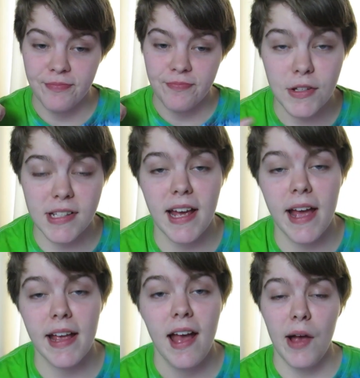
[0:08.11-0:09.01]
So
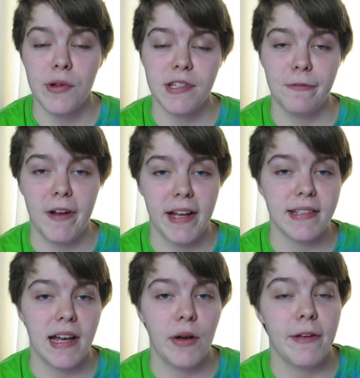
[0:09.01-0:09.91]
today I want to
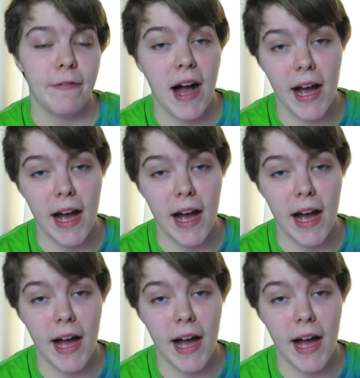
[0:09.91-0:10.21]
find out if